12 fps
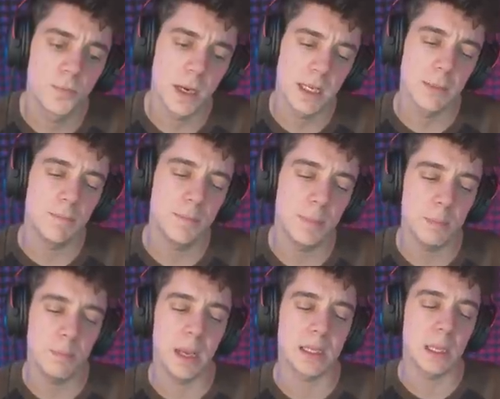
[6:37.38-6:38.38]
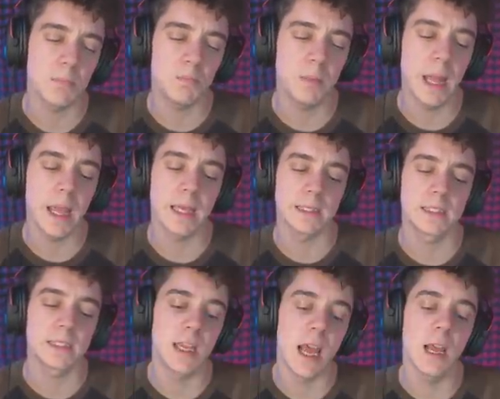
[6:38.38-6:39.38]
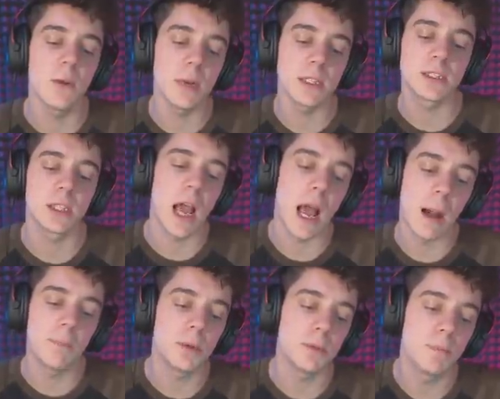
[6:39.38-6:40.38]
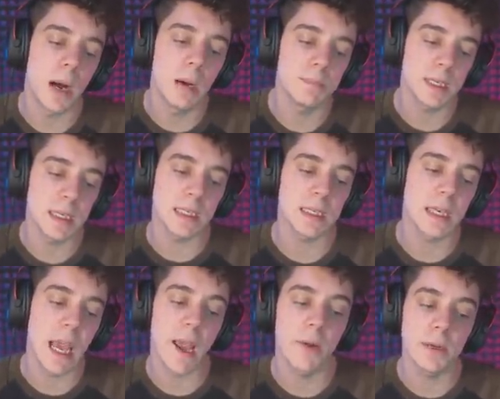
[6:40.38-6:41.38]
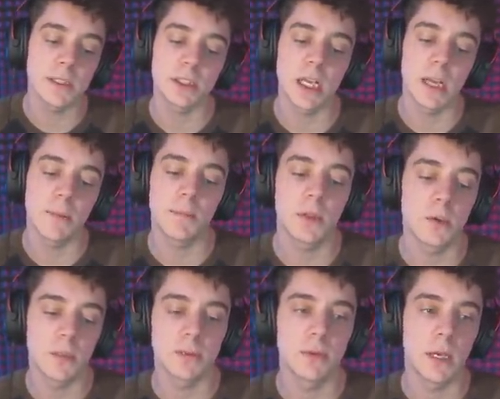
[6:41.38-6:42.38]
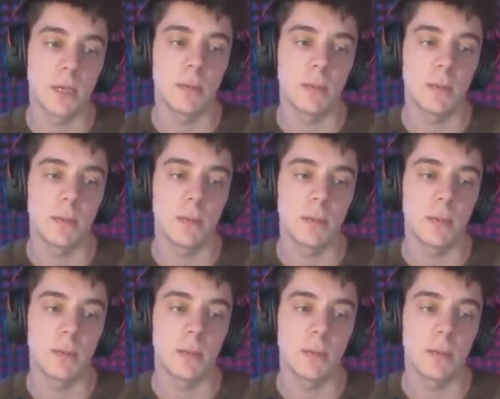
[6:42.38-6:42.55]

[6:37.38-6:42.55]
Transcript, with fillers: Bring the picnic blanket sandwich, apple, pumpkin, carrot jam, thermos, radio